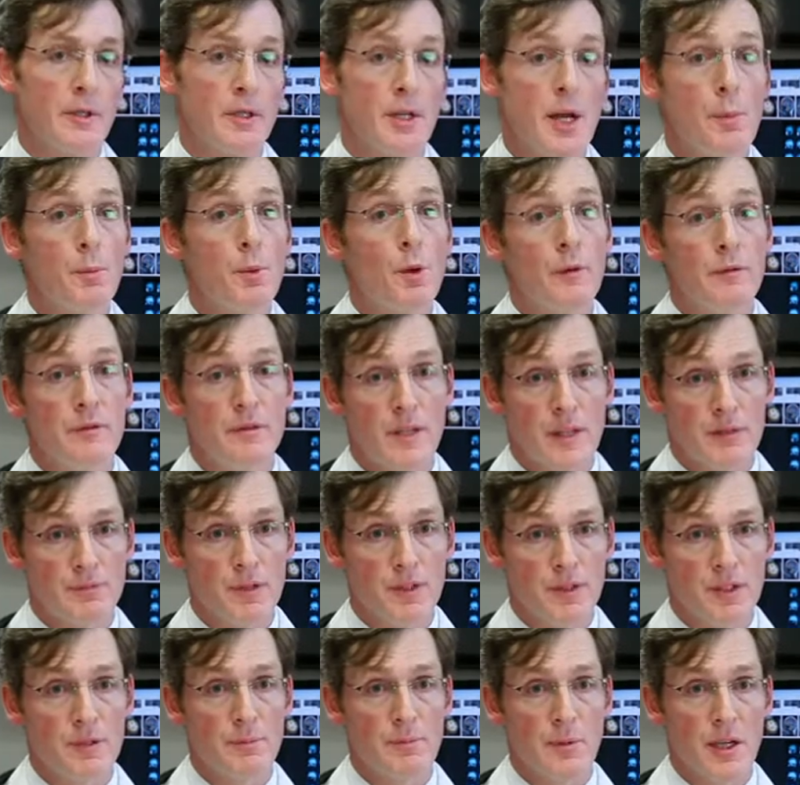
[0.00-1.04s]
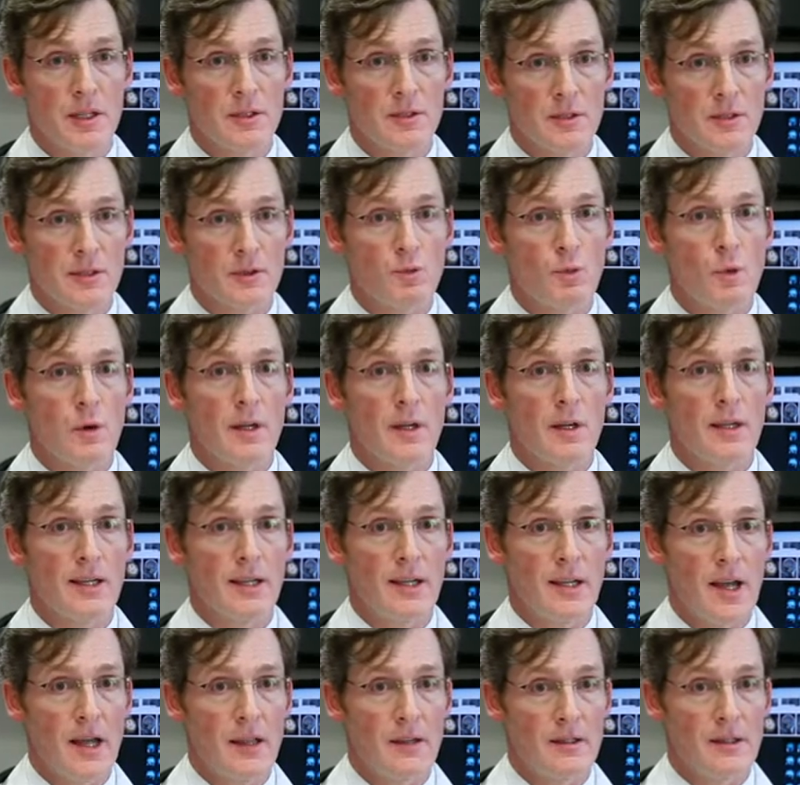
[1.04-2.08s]
a number of different specialists working
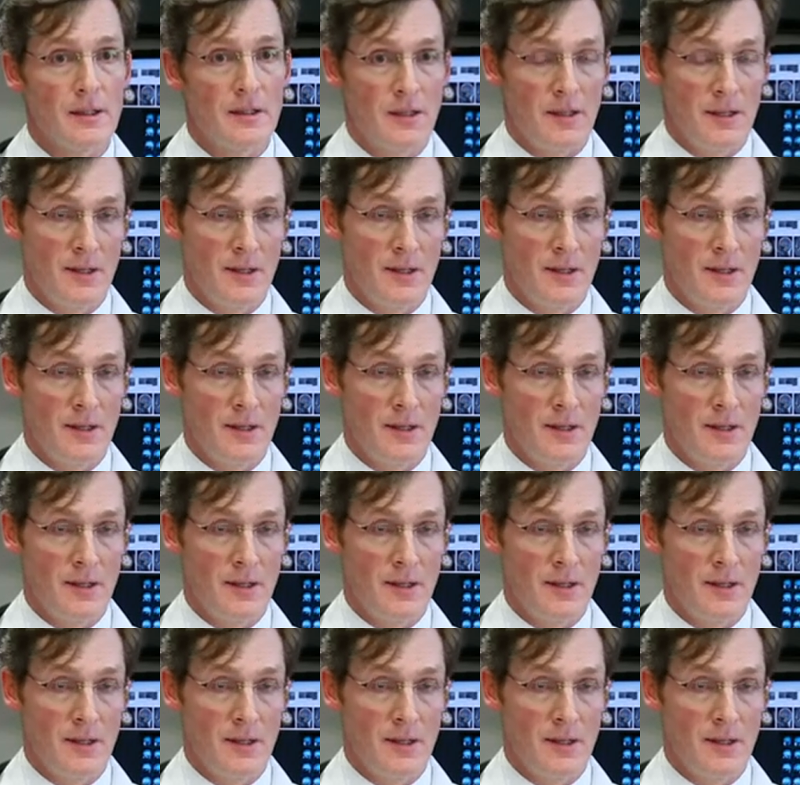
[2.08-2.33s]
together.